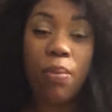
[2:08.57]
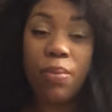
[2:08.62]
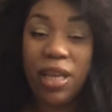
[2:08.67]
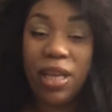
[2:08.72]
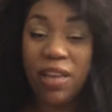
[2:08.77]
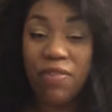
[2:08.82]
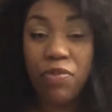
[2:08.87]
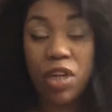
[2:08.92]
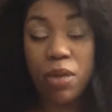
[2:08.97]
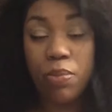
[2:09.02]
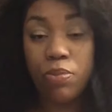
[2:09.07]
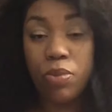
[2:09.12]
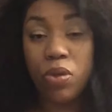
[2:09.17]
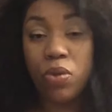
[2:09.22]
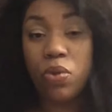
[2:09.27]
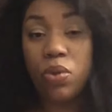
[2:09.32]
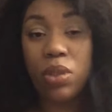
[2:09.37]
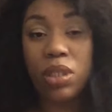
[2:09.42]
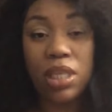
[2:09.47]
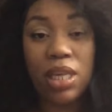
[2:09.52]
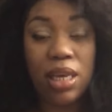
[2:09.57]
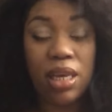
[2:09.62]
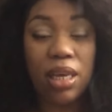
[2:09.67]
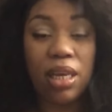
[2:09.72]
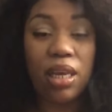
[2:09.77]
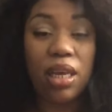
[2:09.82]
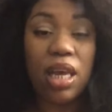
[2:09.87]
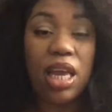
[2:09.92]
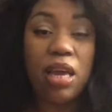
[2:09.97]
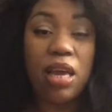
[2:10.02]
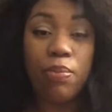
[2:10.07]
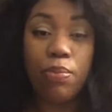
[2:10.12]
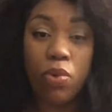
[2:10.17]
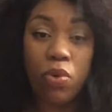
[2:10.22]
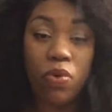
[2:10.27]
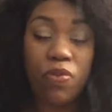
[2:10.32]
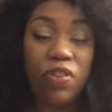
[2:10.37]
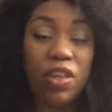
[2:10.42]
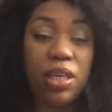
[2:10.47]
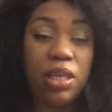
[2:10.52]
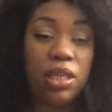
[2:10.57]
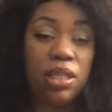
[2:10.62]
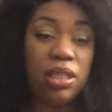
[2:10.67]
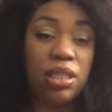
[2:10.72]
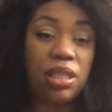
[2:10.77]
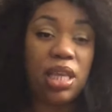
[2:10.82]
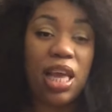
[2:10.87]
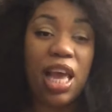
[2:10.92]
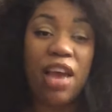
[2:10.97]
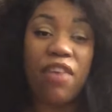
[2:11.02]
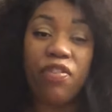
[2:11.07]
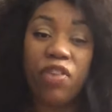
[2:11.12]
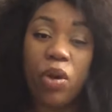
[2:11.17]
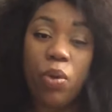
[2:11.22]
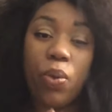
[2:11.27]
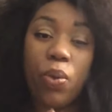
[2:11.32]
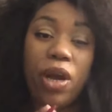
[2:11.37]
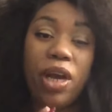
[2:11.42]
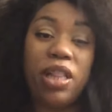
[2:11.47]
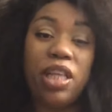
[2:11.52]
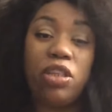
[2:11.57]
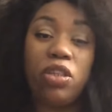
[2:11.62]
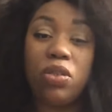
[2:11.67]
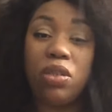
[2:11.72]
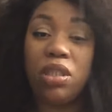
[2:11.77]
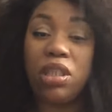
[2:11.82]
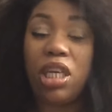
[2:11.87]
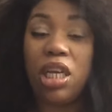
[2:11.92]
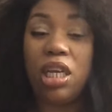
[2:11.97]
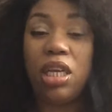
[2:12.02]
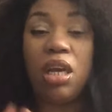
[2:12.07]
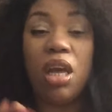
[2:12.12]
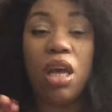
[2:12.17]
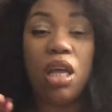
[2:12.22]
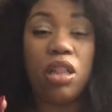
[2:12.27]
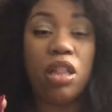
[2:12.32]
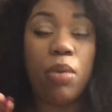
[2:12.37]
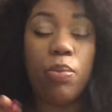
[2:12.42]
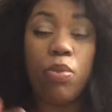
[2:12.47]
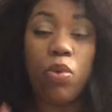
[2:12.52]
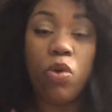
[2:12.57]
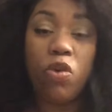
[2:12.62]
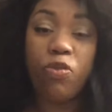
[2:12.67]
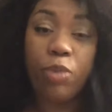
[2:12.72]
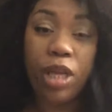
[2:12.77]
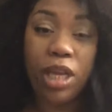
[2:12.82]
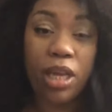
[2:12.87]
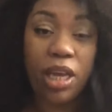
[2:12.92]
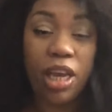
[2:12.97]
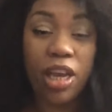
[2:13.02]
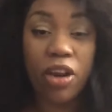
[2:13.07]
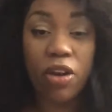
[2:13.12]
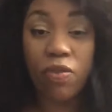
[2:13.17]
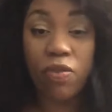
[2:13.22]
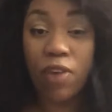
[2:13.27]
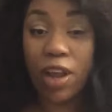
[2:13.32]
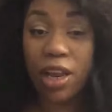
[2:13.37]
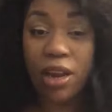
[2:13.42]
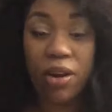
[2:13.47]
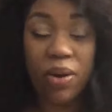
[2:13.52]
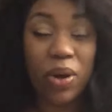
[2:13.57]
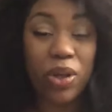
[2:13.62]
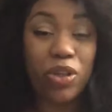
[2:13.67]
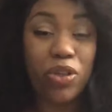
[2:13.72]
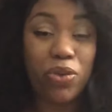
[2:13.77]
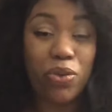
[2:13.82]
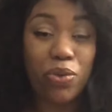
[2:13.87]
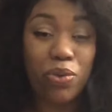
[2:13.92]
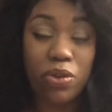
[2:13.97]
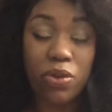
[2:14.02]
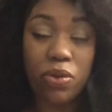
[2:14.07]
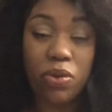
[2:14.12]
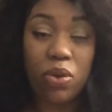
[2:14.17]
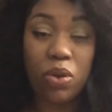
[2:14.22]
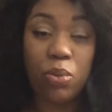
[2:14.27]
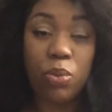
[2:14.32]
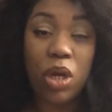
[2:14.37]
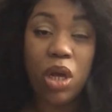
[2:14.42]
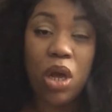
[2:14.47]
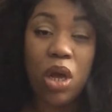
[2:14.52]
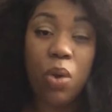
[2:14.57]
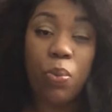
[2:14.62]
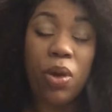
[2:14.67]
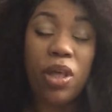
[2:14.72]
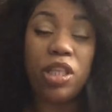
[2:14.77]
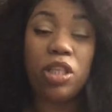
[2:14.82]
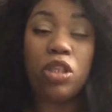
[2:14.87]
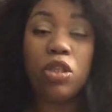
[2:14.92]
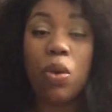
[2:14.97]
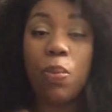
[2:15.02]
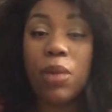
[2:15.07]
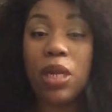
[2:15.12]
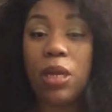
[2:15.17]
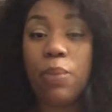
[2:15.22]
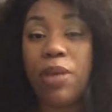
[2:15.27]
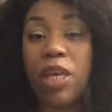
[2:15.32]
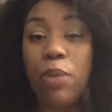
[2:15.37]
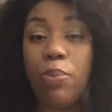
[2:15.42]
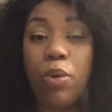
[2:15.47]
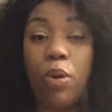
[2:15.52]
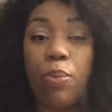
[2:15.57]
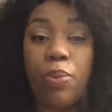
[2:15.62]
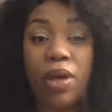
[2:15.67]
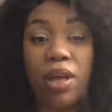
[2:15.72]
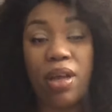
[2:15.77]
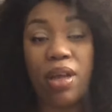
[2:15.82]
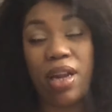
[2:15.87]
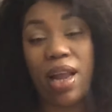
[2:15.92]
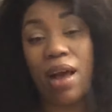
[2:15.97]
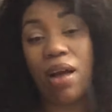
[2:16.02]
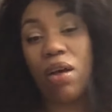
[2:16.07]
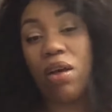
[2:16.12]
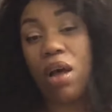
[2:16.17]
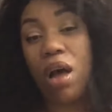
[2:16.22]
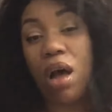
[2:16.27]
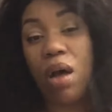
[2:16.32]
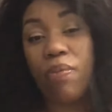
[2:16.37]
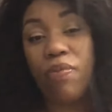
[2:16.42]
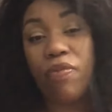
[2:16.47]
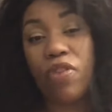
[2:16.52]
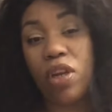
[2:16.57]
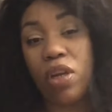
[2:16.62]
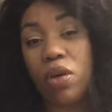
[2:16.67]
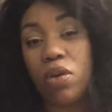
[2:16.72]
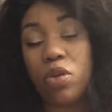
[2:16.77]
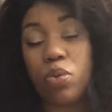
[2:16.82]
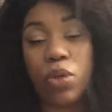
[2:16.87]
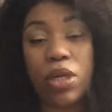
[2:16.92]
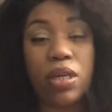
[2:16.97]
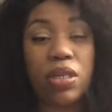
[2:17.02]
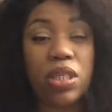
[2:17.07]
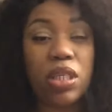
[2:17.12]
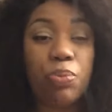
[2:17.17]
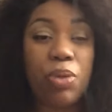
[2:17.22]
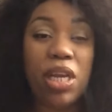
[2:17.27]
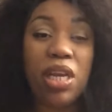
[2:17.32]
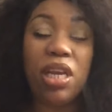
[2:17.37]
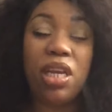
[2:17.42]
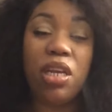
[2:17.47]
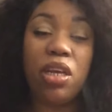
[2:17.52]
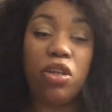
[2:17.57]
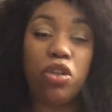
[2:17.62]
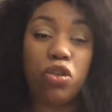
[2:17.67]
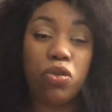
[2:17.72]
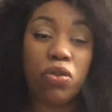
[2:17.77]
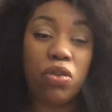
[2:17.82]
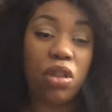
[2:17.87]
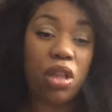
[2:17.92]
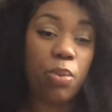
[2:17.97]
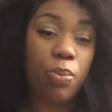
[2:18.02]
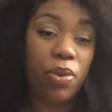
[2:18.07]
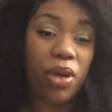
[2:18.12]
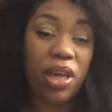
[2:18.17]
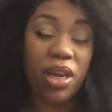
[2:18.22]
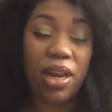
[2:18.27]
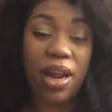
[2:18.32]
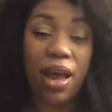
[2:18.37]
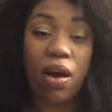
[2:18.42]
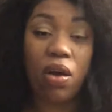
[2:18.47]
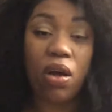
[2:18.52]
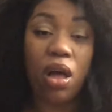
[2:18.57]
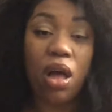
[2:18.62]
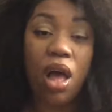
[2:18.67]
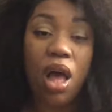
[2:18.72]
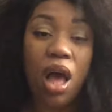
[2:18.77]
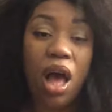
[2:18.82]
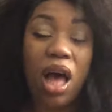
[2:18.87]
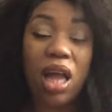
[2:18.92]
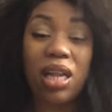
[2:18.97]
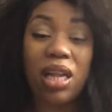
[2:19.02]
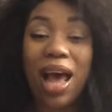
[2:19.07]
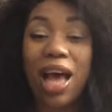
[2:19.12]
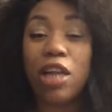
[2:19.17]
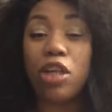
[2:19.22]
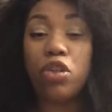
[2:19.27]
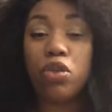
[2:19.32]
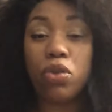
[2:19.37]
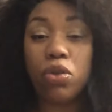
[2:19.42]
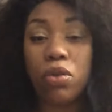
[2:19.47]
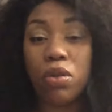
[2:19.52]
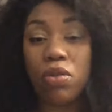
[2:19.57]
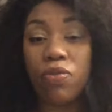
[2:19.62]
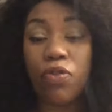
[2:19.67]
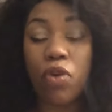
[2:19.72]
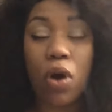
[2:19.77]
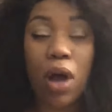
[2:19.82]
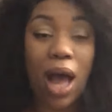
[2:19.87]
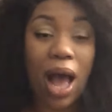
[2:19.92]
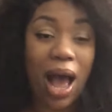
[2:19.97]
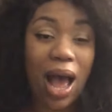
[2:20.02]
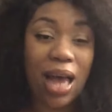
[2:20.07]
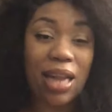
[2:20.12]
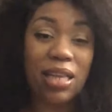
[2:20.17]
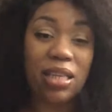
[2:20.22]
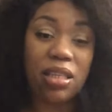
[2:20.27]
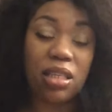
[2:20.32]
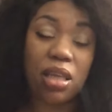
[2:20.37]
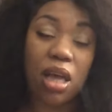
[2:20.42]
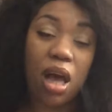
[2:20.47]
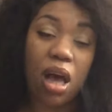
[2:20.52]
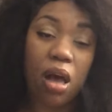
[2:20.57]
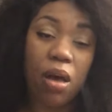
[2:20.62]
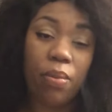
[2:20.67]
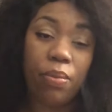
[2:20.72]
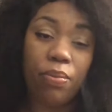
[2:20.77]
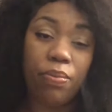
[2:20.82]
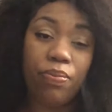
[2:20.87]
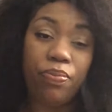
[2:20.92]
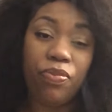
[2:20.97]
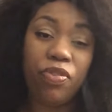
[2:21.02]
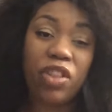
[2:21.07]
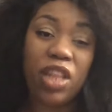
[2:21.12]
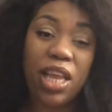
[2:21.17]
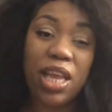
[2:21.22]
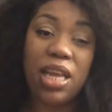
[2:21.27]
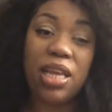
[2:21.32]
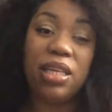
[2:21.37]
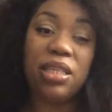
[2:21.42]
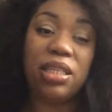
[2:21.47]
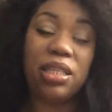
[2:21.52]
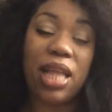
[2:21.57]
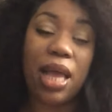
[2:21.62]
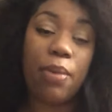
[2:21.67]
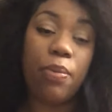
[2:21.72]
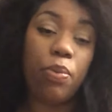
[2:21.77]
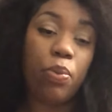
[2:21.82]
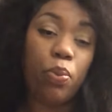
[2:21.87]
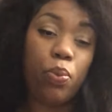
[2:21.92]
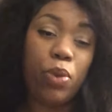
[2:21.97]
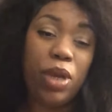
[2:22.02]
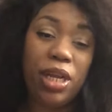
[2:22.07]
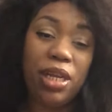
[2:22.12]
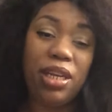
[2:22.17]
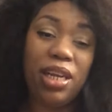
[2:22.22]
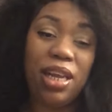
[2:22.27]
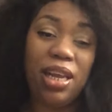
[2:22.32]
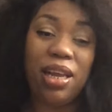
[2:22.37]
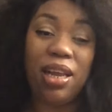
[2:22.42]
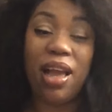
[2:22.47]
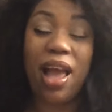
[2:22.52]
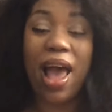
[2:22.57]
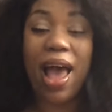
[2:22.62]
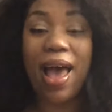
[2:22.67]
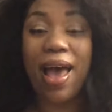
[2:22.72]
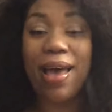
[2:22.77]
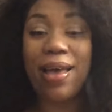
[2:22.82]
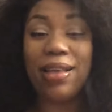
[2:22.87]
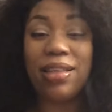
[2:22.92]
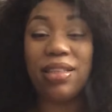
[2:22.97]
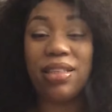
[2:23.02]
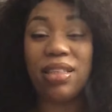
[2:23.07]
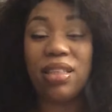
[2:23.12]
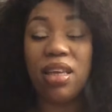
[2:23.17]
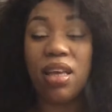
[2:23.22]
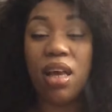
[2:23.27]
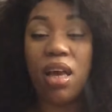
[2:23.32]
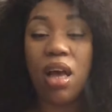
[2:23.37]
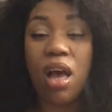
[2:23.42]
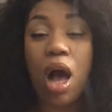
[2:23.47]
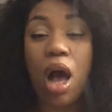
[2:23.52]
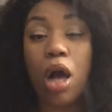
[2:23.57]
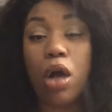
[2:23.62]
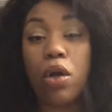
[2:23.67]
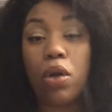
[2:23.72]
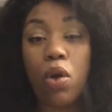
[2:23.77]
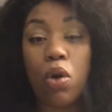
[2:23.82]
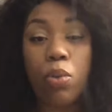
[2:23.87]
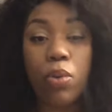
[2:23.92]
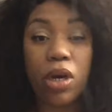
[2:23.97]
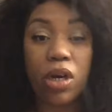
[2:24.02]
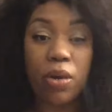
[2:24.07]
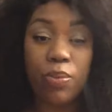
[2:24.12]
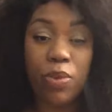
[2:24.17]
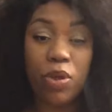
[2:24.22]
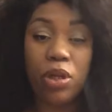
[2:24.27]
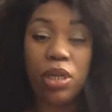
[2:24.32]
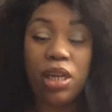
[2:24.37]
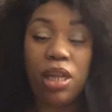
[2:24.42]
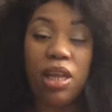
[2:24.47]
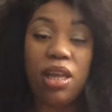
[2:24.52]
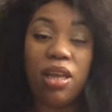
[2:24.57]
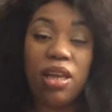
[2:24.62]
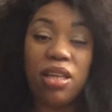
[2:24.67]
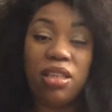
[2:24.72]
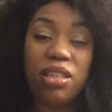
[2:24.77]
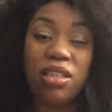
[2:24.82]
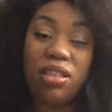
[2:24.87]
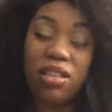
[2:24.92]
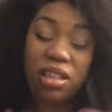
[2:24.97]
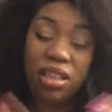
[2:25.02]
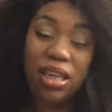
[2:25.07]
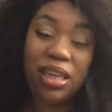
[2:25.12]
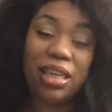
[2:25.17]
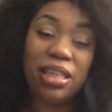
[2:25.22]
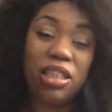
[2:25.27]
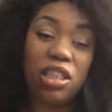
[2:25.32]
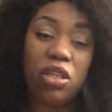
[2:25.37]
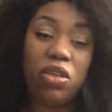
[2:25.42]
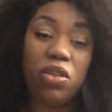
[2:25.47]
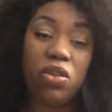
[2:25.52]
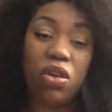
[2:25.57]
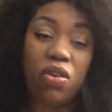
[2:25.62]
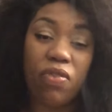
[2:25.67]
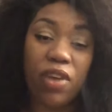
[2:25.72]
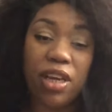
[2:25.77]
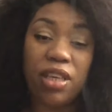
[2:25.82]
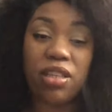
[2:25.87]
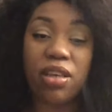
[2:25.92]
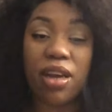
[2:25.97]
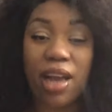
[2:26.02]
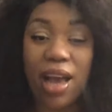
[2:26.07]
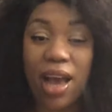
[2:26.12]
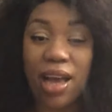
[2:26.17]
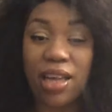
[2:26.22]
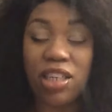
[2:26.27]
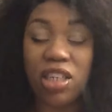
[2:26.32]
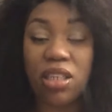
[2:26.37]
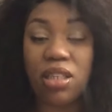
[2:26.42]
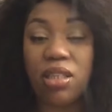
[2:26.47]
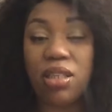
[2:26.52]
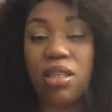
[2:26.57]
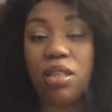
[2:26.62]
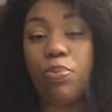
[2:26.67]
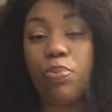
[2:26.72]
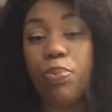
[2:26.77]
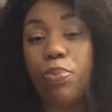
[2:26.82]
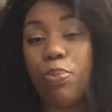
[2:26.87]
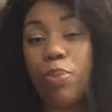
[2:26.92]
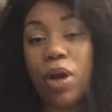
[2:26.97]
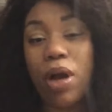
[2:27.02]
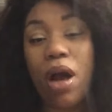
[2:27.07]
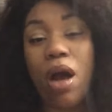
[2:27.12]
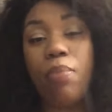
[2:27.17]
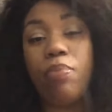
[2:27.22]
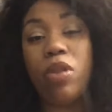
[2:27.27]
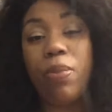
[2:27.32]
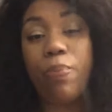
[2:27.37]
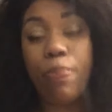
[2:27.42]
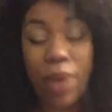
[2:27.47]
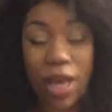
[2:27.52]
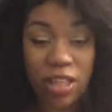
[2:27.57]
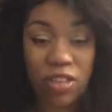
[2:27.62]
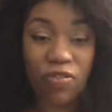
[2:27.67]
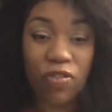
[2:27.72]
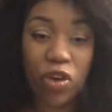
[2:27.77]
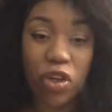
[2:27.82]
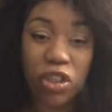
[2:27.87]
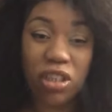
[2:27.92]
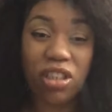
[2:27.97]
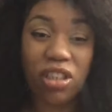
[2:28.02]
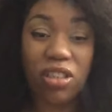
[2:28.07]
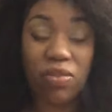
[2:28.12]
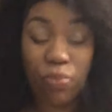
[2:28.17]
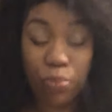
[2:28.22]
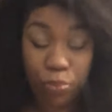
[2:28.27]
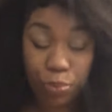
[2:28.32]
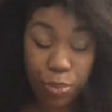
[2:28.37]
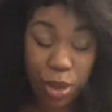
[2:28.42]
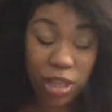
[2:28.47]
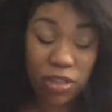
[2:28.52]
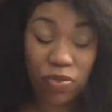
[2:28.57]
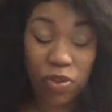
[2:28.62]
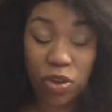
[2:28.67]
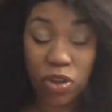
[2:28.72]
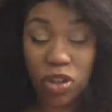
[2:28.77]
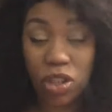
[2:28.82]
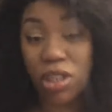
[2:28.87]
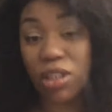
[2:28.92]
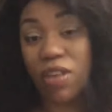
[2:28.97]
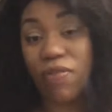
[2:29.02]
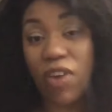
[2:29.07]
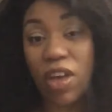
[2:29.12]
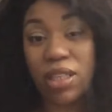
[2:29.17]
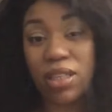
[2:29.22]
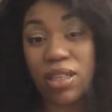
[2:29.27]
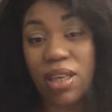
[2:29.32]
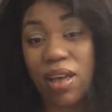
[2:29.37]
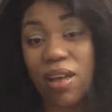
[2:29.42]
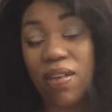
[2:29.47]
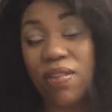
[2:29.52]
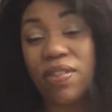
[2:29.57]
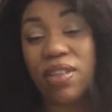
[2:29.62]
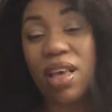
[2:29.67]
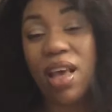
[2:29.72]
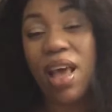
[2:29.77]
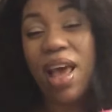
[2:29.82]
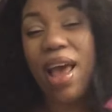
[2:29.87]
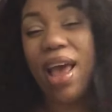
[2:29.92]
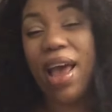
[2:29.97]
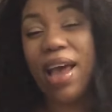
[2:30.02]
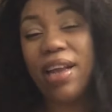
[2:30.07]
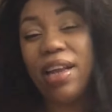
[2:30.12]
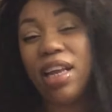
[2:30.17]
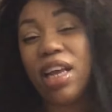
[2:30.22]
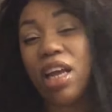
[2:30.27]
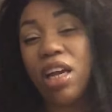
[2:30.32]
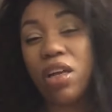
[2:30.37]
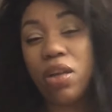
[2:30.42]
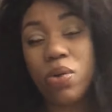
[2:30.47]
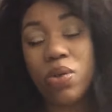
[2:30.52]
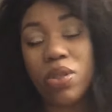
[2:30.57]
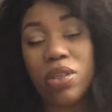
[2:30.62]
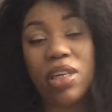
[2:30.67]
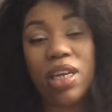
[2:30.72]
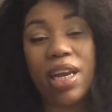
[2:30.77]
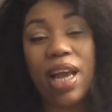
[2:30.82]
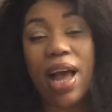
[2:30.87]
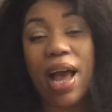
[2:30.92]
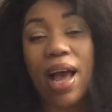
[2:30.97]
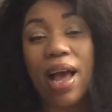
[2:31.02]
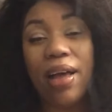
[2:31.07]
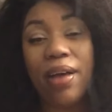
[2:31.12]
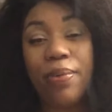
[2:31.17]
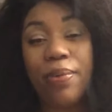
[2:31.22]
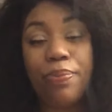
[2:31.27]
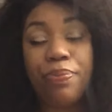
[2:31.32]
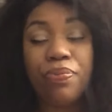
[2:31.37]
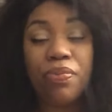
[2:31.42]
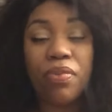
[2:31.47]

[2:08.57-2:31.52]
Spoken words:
even in music, in movies, everywhere that you see the movement here, right here on YouTube, with so many people putting out videos where they're speaking their truth. They're putting out a lot of truthful, honest things that we need as a global community to continue to raise our consciousness, become the best versions of ourselves, and to get closer to God.